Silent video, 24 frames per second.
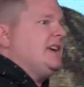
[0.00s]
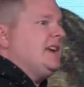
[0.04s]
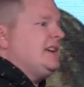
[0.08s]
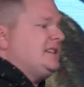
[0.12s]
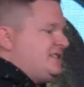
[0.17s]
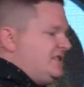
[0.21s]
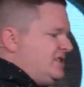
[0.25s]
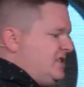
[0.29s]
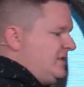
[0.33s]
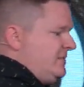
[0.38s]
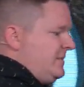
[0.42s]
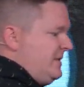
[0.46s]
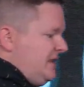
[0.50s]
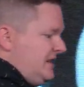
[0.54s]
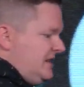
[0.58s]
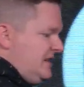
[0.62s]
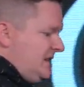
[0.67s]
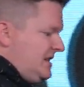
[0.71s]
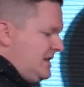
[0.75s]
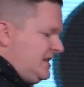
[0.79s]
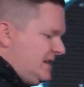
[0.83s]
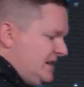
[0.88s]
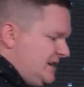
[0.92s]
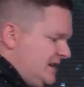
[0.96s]
says to me,
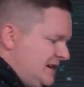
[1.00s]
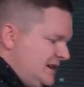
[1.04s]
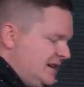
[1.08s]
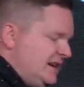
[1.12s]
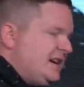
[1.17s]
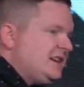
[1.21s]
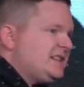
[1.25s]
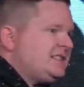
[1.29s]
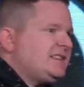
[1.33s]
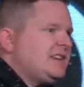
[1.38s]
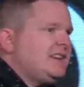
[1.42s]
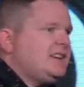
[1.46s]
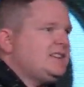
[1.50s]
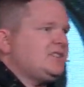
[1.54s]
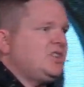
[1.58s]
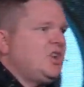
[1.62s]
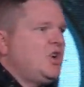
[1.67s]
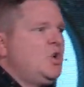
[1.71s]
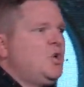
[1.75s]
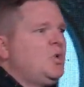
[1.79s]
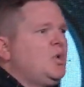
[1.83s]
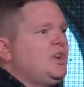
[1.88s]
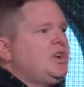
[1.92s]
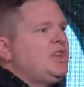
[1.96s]
it says,
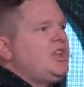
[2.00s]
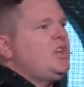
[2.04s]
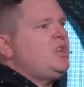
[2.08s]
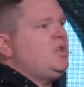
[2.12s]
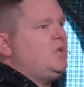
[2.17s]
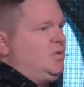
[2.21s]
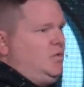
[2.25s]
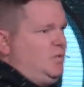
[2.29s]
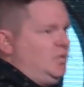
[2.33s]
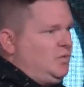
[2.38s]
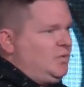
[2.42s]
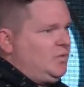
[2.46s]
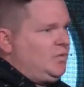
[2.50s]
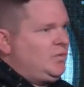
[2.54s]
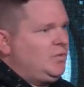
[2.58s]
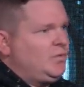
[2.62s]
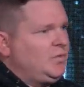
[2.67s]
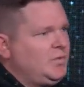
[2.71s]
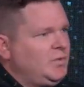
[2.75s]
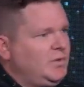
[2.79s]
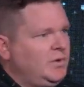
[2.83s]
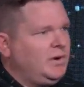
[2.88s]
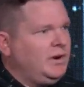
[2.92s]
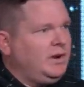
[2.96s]
who are you?
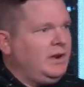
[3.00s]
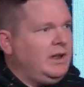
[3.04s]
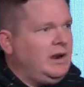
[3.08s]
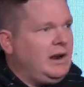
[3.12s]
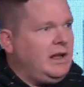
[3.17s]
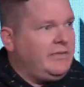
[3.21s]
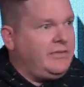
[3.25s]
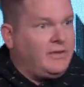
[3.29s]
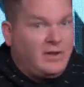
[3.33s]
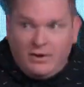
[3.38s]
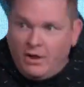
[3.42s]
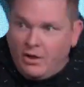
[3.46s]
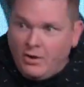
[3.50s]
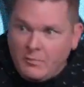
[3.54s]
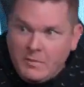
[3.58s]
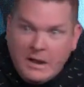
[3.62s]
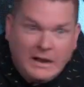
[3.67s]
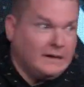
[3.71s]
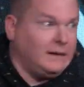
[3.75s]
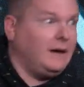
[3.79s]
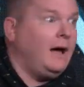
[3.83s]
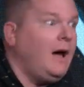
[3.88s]
And I thought, oh my